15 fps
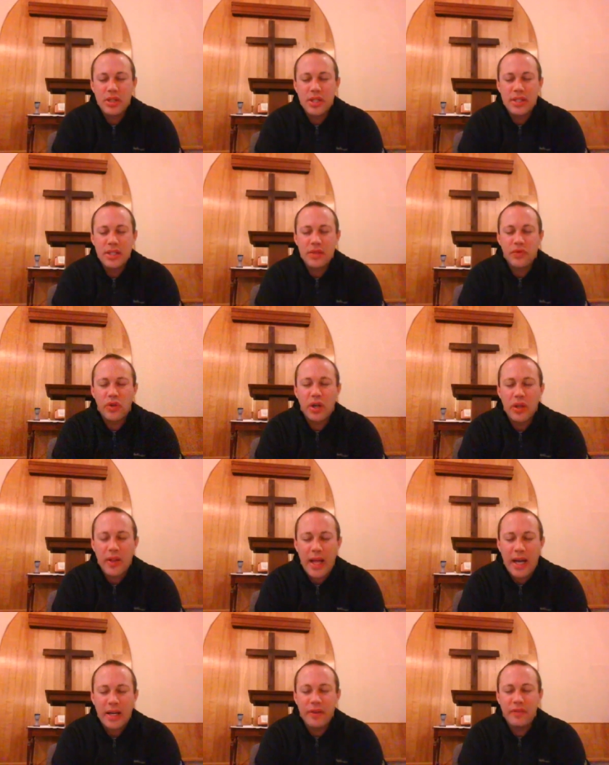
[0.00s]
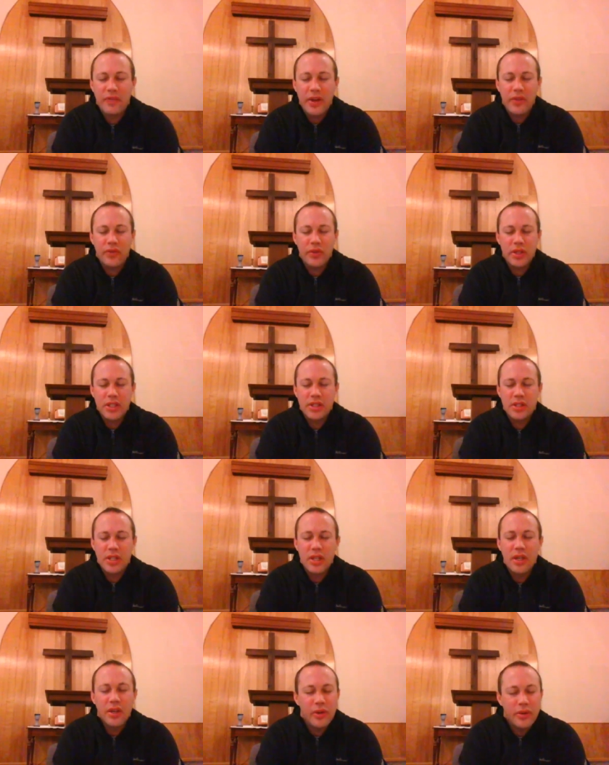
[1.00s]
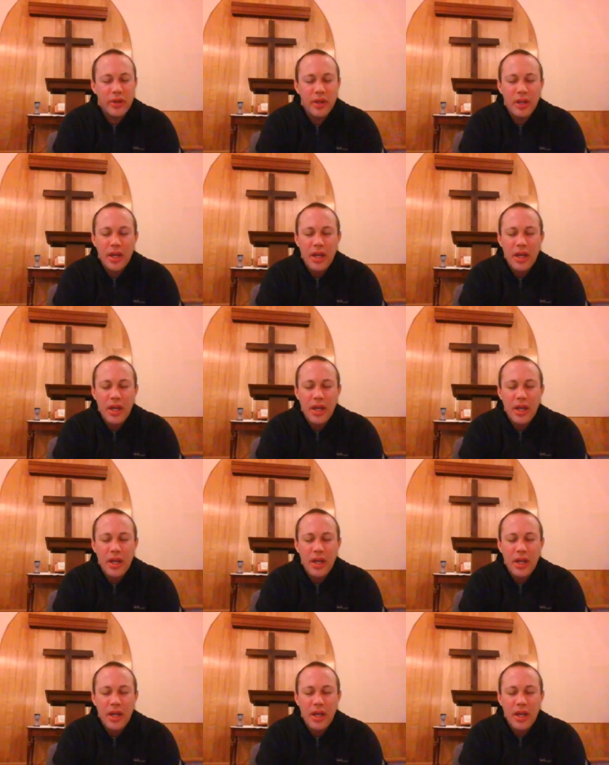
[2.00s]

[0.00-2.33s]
Jesus, for our lack of faithfulness to you.